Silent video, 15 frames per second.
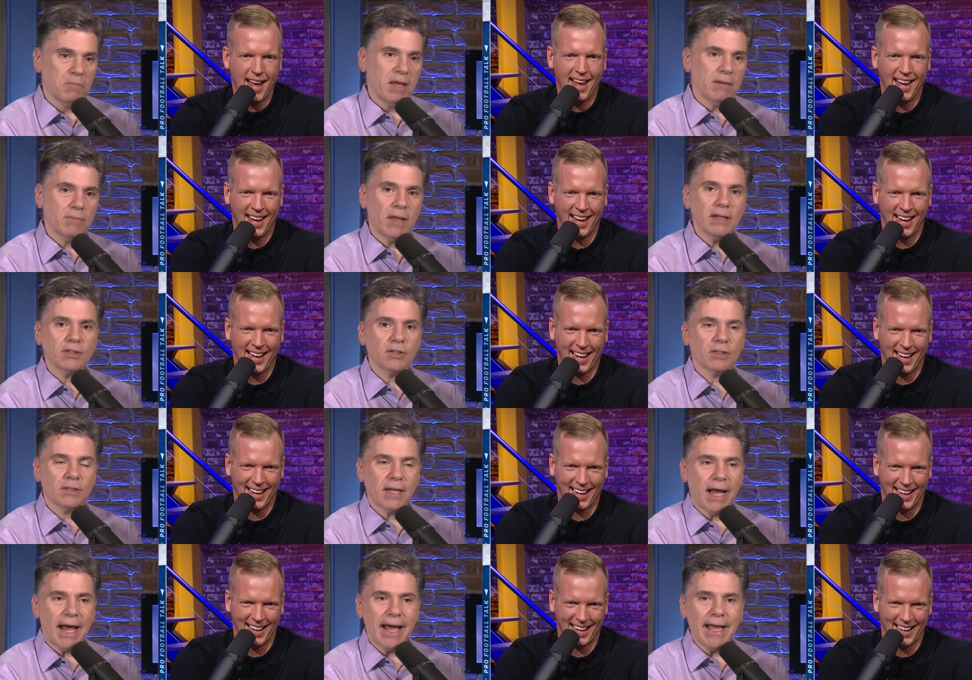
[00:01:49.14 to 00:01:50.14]
Speaker 1: They, they
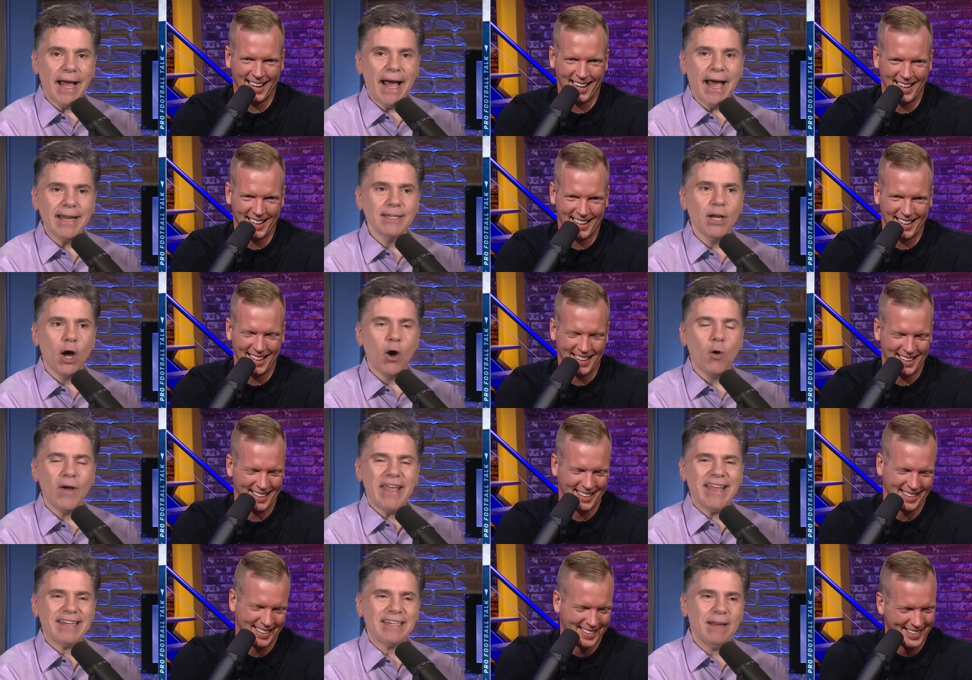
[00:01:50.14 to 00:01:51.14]
just I, I know
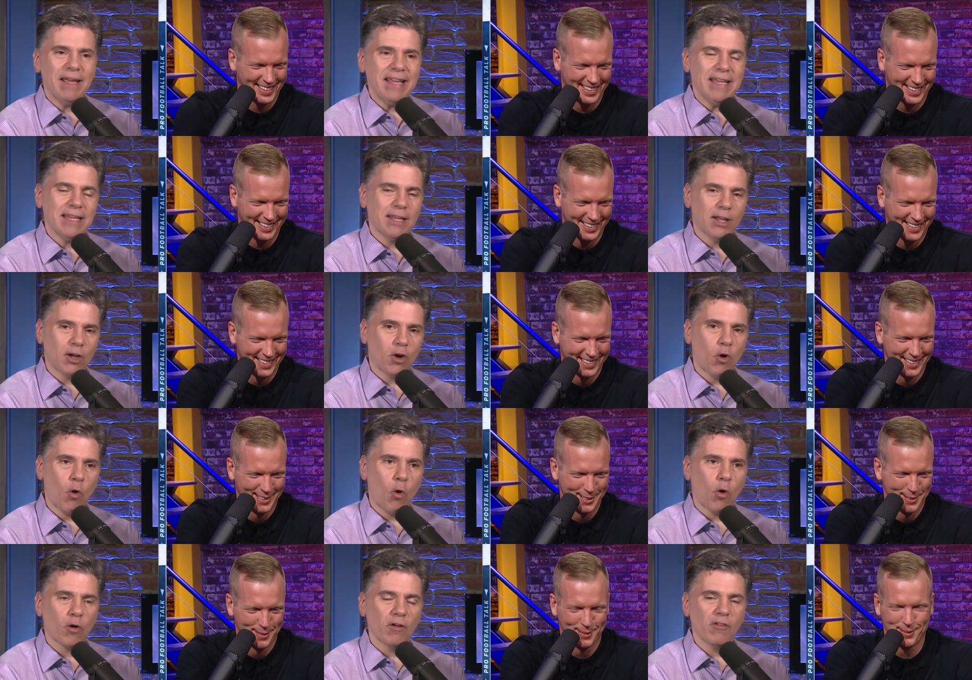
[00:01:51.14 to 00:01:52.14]
in in the
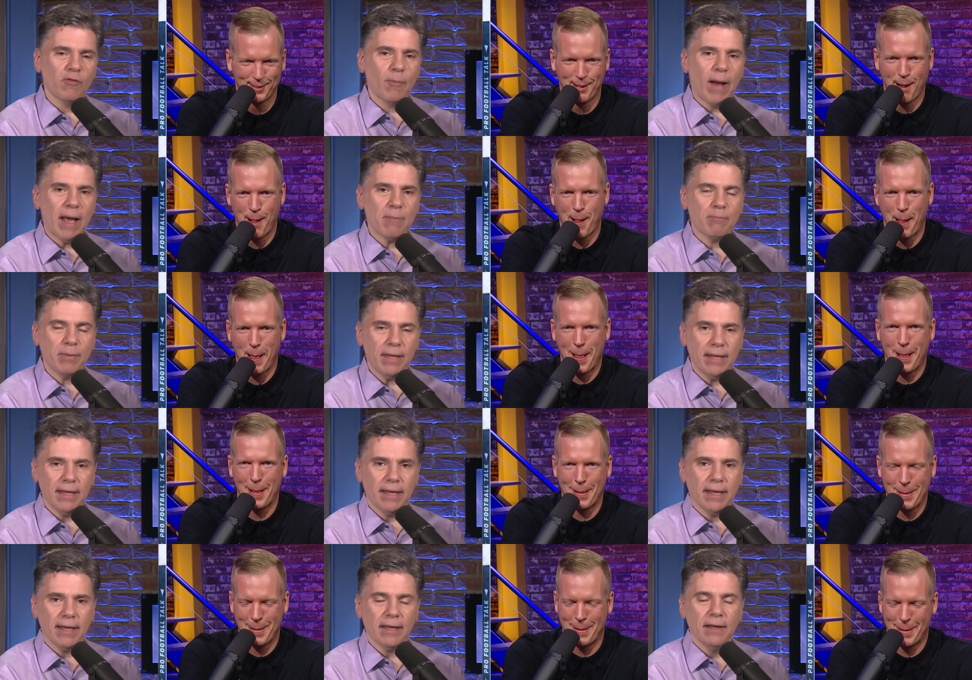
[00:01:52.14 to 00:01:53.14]
core of my
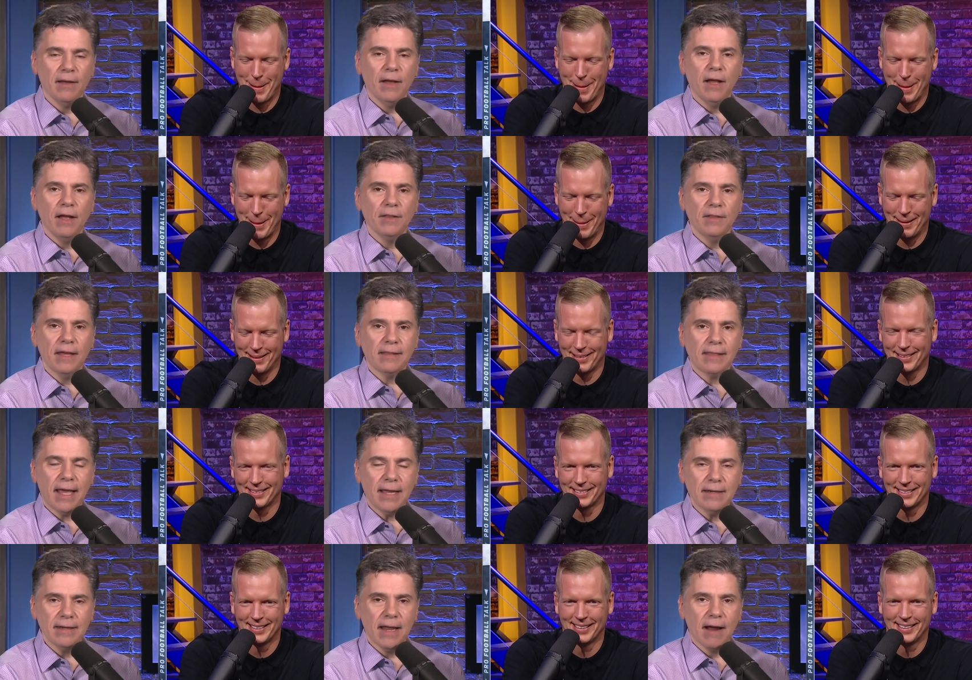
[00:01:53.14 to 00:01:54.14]
being that
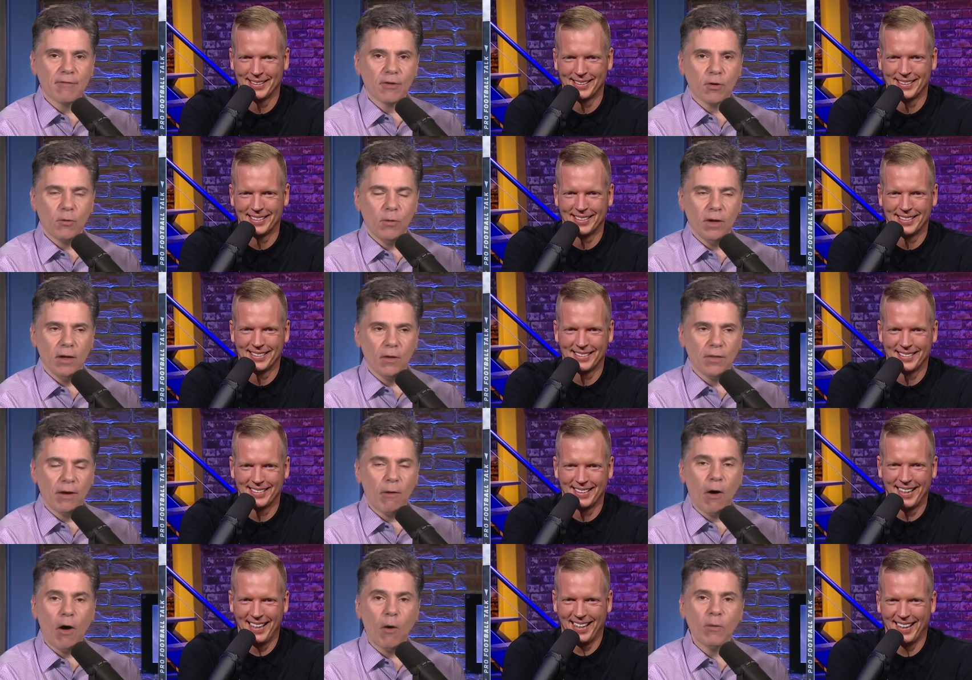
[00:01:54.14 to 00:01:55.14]
they never will.
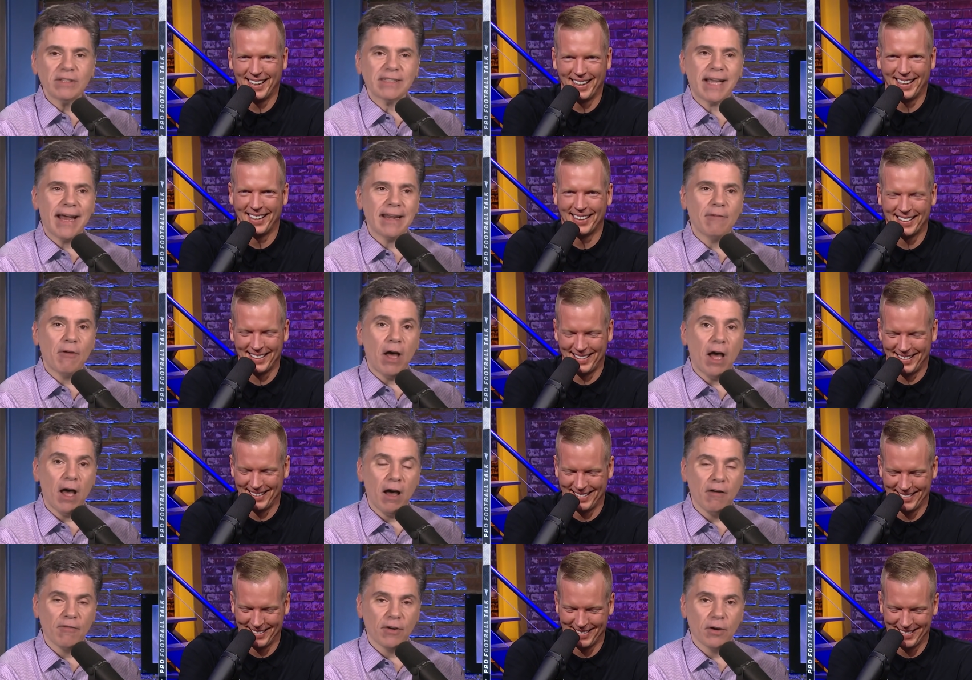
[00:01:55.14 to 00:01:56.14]
They'll always kind of
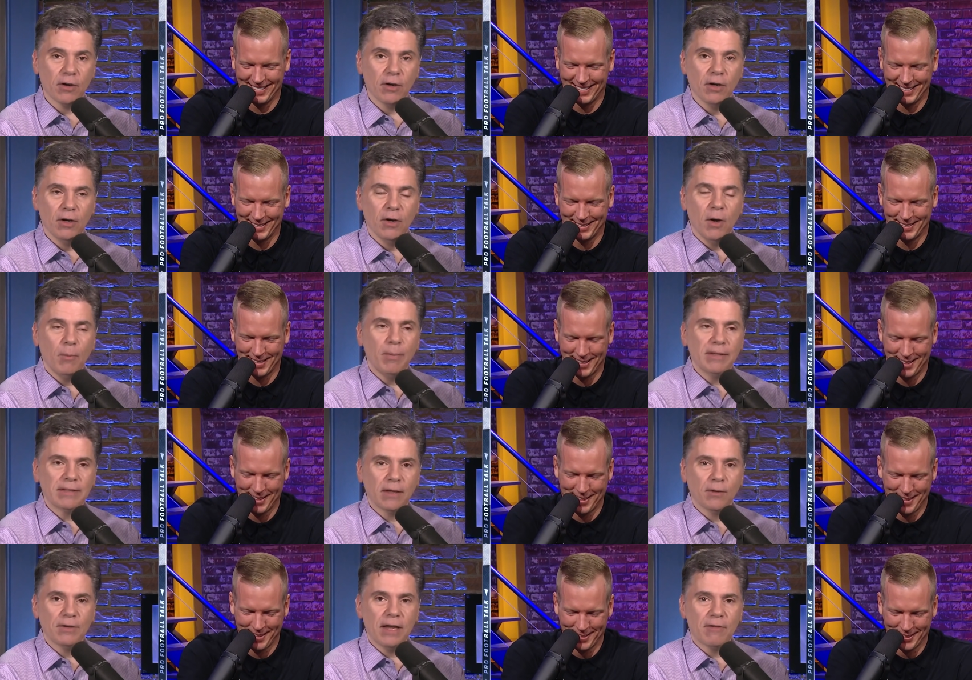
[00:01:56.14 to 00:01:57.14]
hover, but
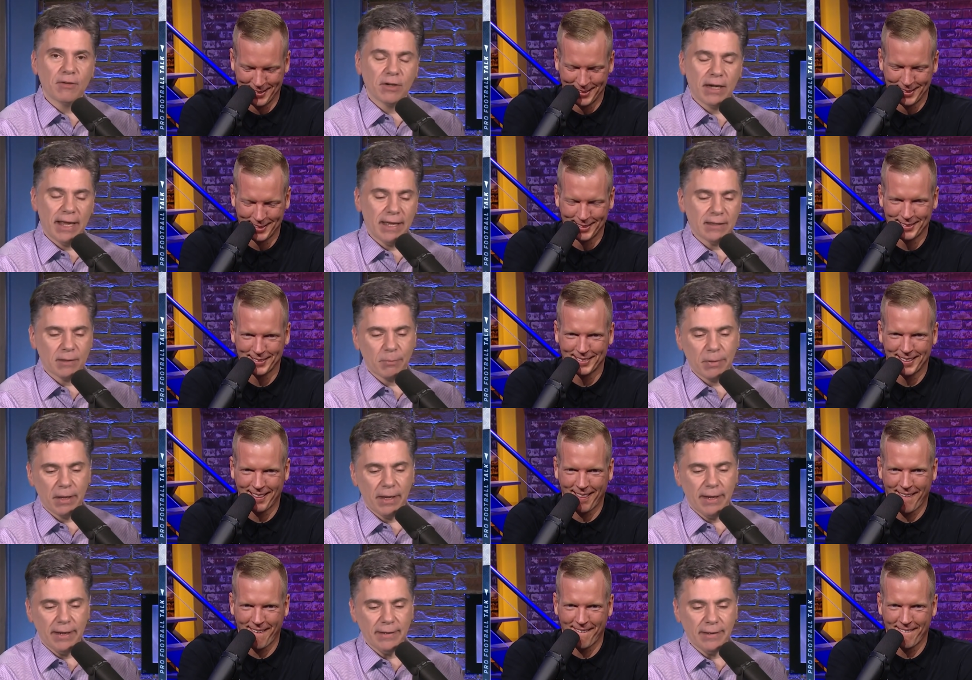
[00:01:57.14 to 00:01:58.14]
they'll never land the
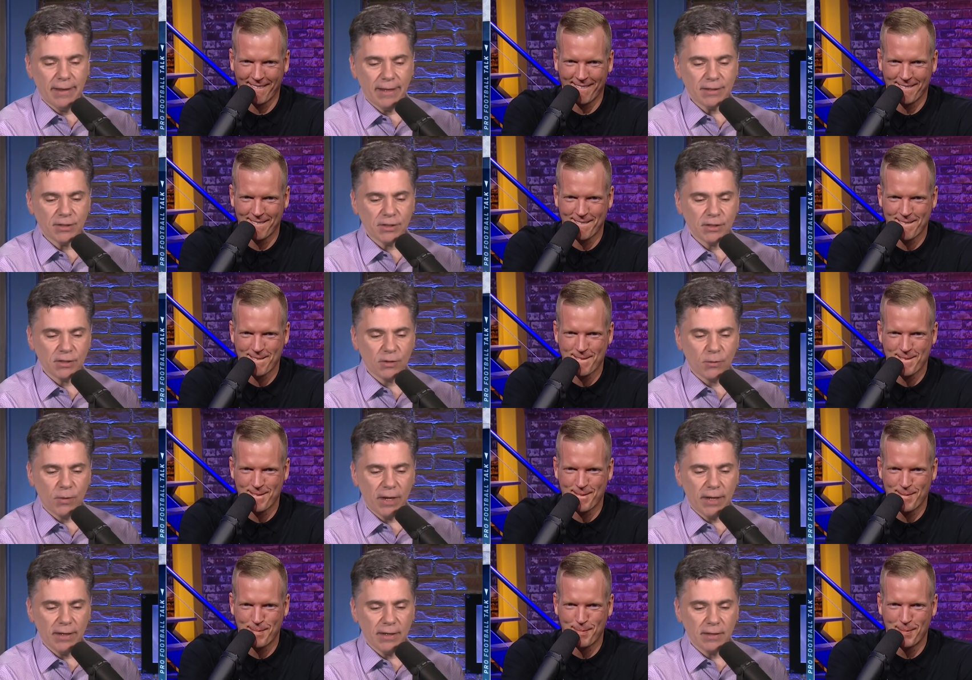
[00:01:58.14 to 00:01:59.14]
plane, and that's just the
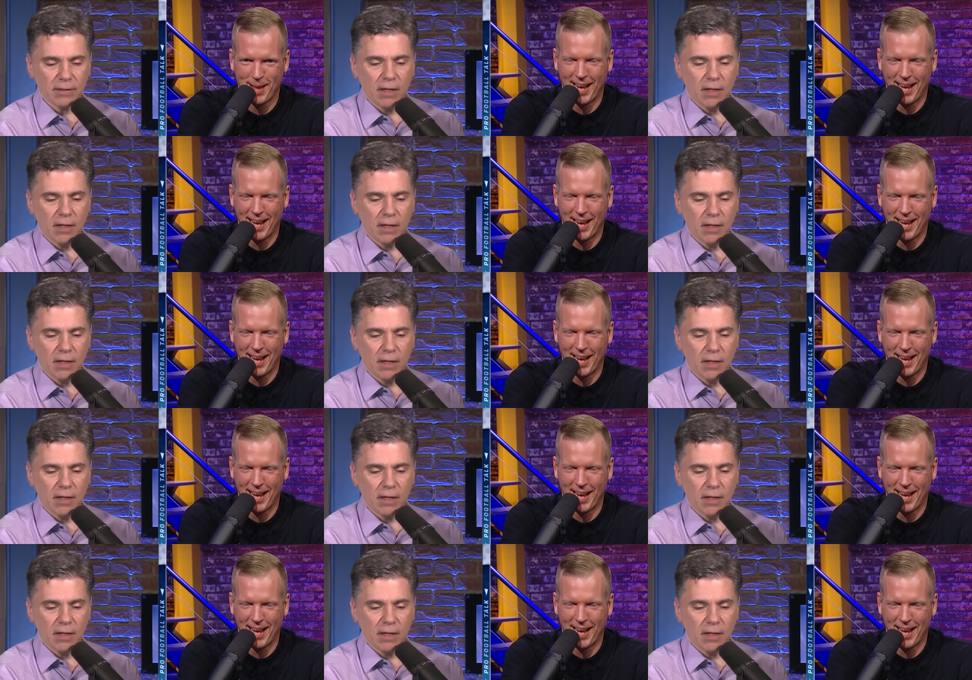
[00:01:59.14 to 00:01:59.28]
way it is.